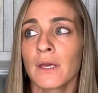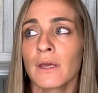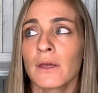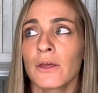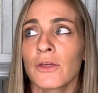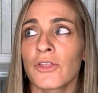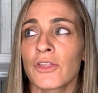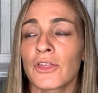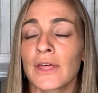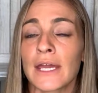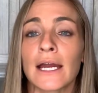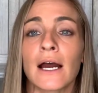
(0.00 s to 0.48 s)

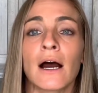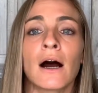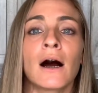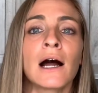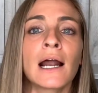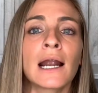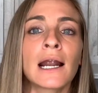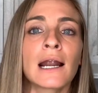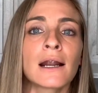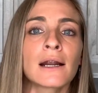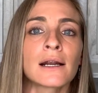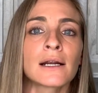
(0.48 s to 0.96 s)
They
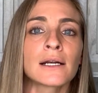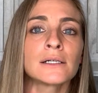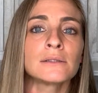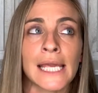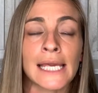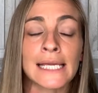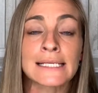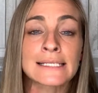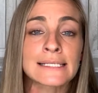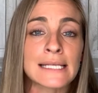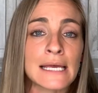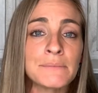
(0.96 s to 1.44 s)
are
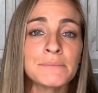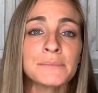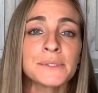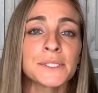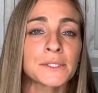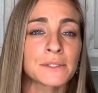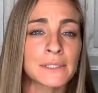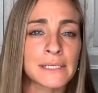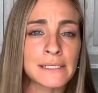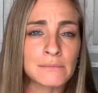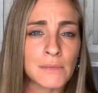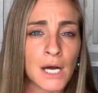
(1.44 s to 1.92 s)

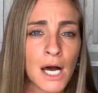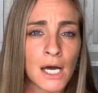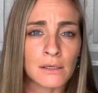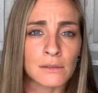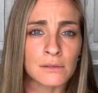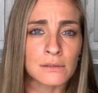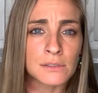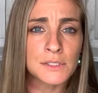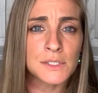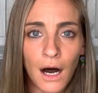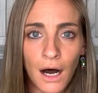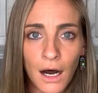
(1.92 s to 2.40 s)
exemplary
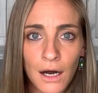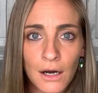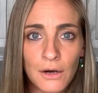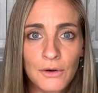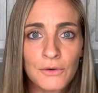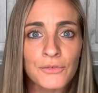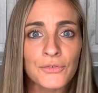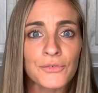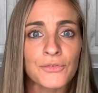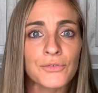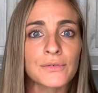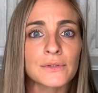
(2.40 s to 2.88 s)
models
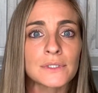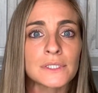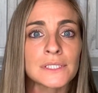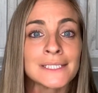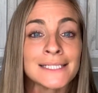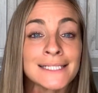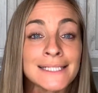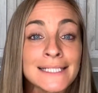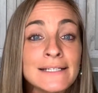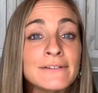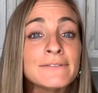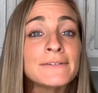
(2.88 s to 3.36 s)
of
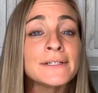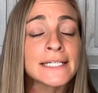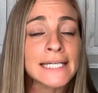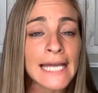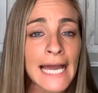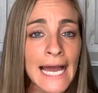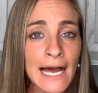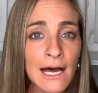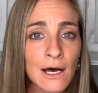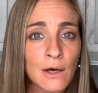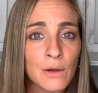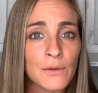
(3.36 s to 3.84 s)
living
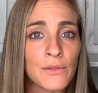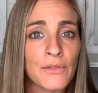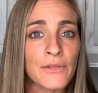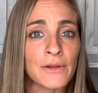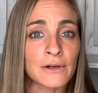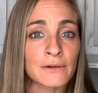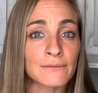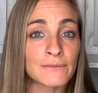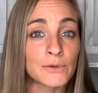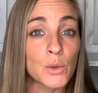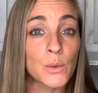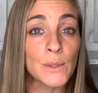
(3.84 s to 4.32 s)
out
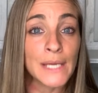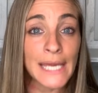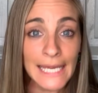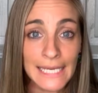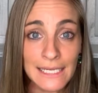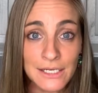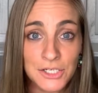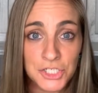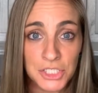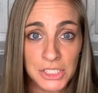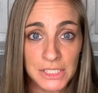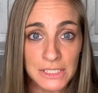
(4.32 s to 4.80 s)
their
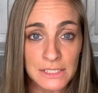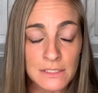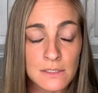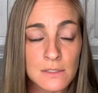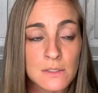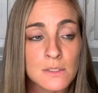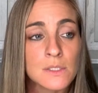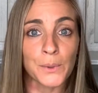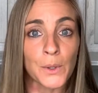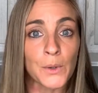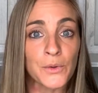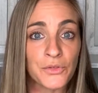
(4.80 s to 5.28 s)

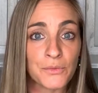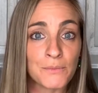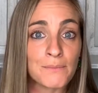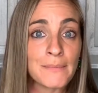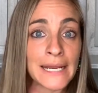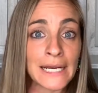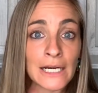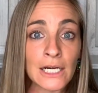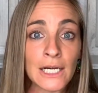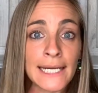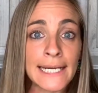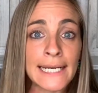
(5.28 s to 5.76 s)
vocations, both
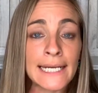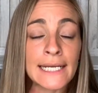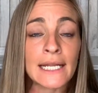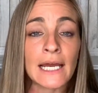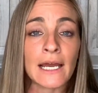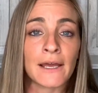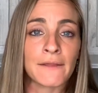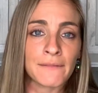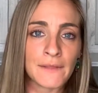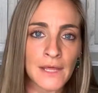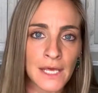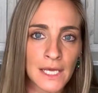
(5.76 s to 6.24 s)
married
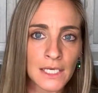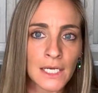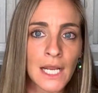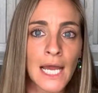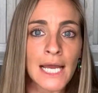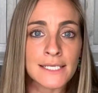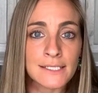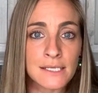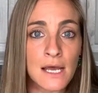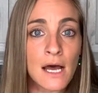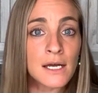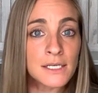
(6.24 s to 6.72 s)
and then
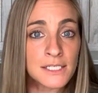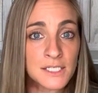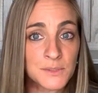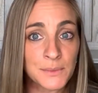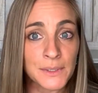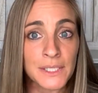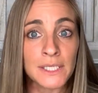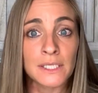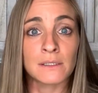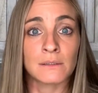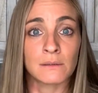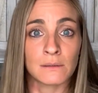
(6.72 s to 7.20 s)
as
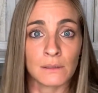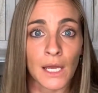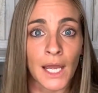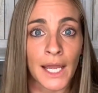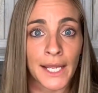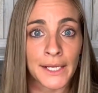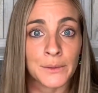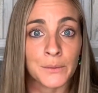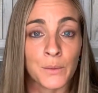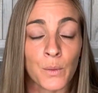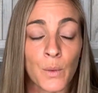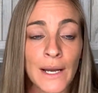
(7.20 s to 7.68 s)
husband
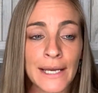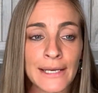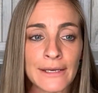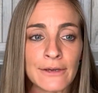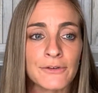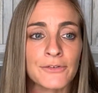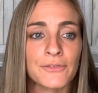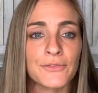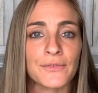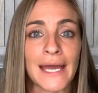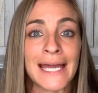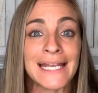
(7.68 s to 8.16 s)
and
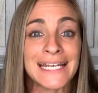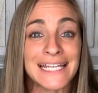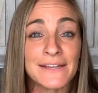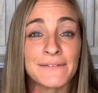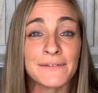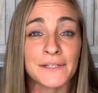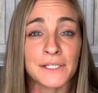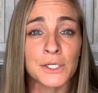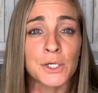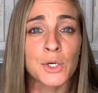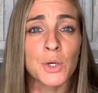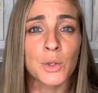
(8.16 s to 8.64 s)
wife, and
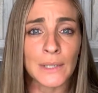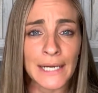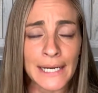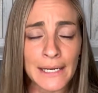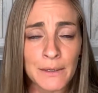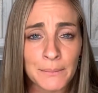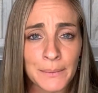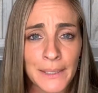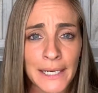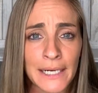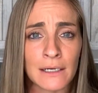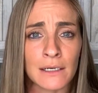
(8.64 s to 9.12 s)
even
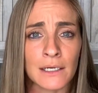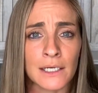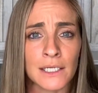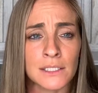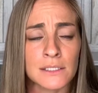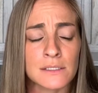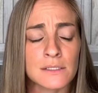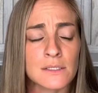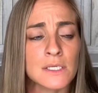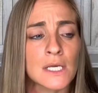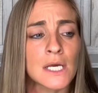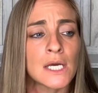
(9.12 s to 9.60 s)

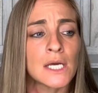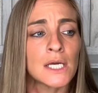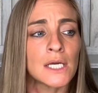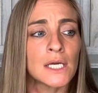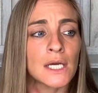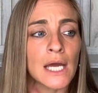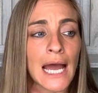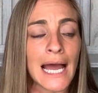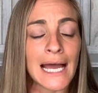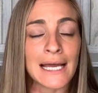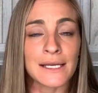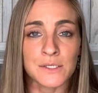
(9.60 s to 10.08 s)
grandparents
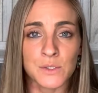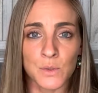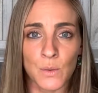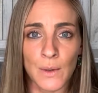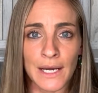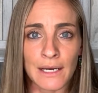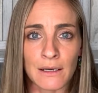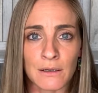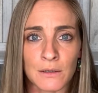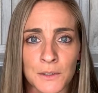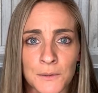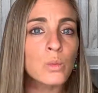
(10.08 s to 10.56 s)
as
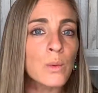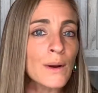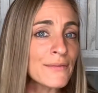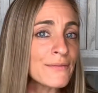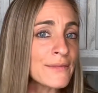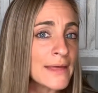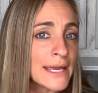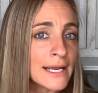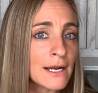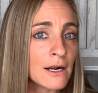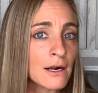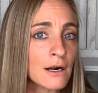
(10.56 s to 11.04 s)
well. When
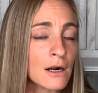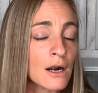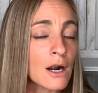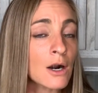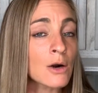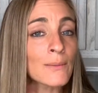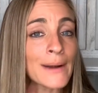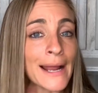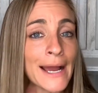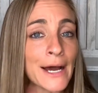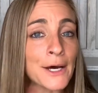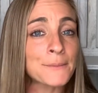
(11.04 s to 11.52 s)
they are
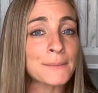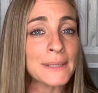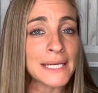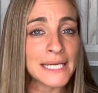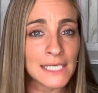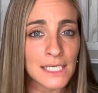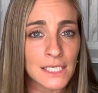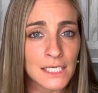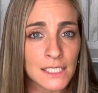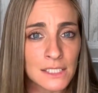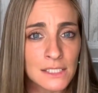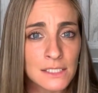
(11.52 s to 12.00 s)
around my
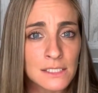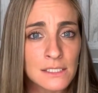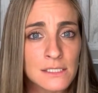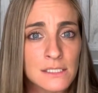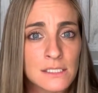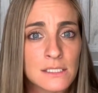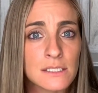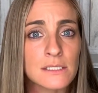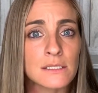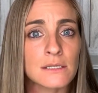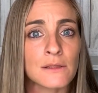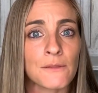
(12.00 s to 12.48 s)

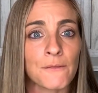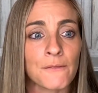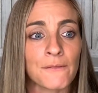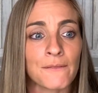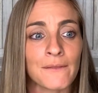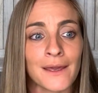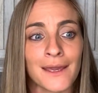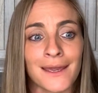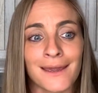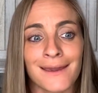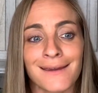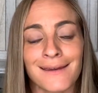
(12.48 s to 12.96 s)
kids,
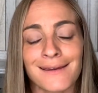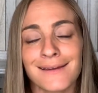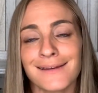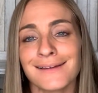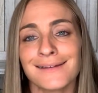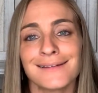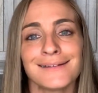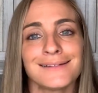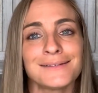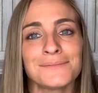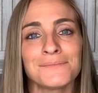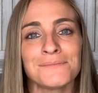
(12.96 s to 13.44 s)

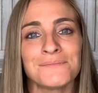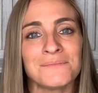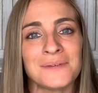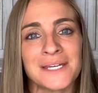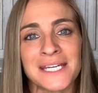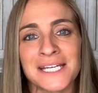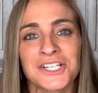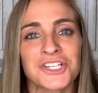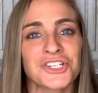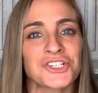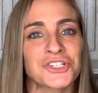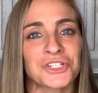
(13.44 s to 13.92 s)
they
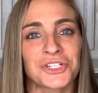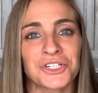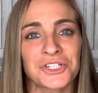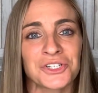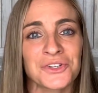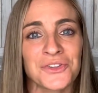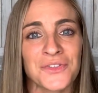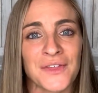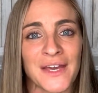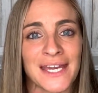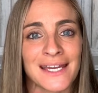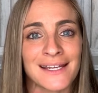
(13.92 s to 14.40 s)
make
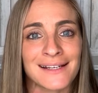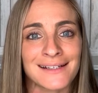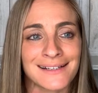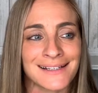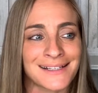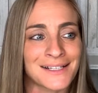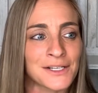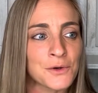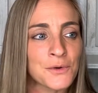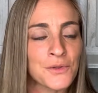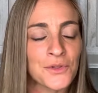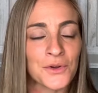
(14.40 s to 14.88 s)
sure that, you
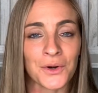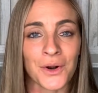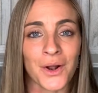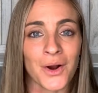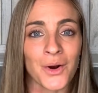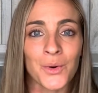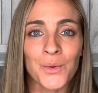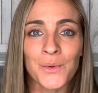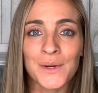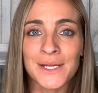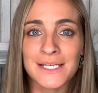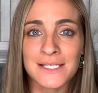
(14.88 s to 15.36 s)
know, they're
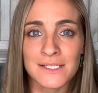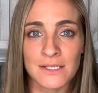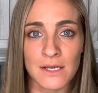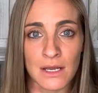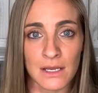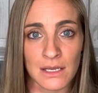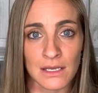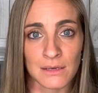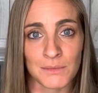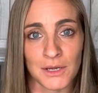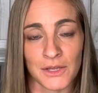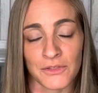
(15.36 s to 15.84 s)
always
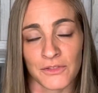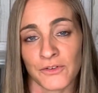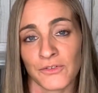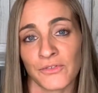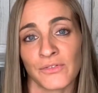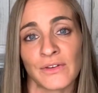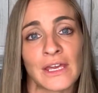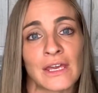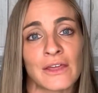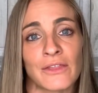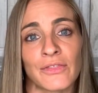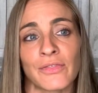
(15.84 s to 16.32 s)
talking about the
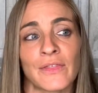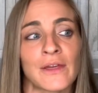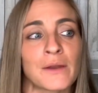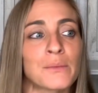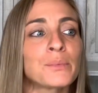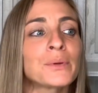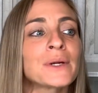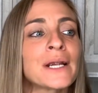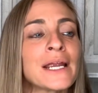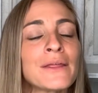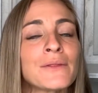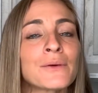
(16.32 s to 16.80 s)
faith. They
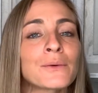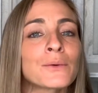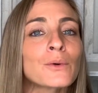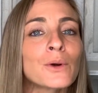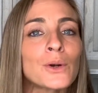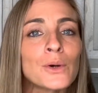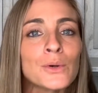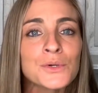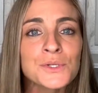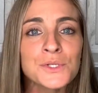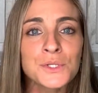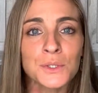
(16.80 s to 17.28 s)
pray the
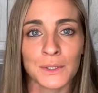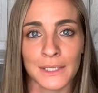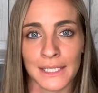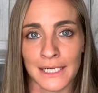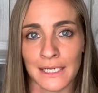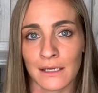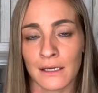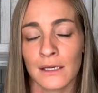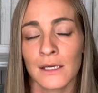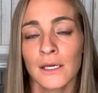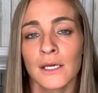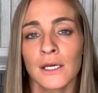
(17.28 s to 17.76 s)

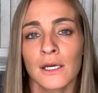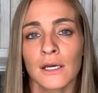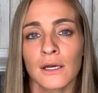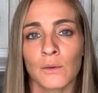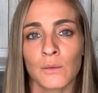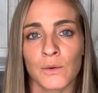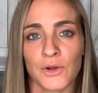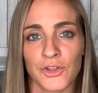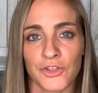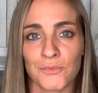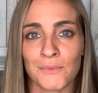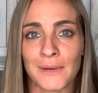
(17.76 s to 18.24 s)
rosary
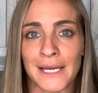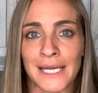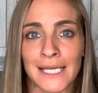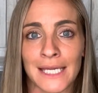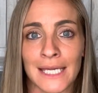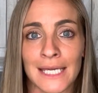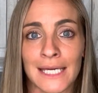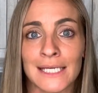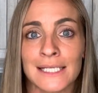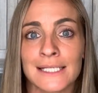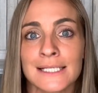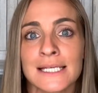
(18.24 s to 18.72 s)
with my
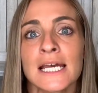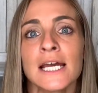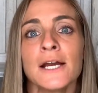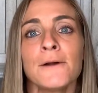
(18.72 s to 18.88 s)
kids.